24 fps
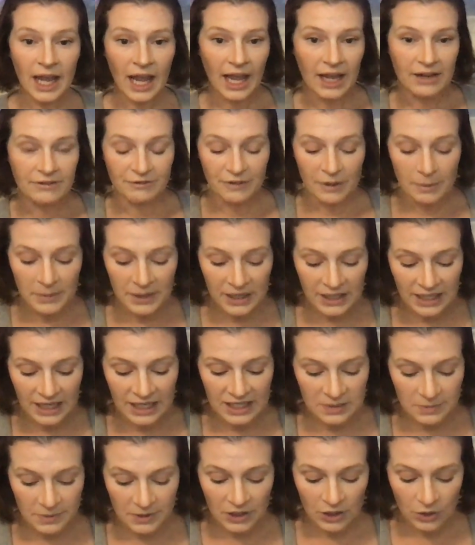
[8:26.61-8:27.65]
And feminine
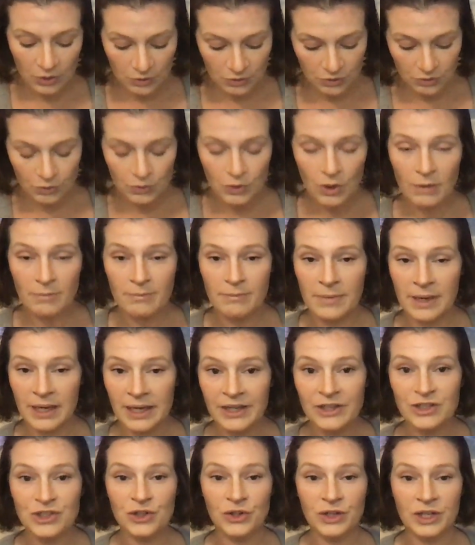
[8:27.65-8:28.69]
has been going through a
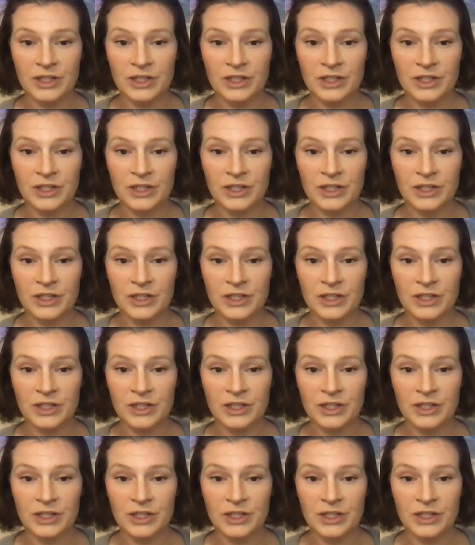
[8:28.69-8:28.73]
major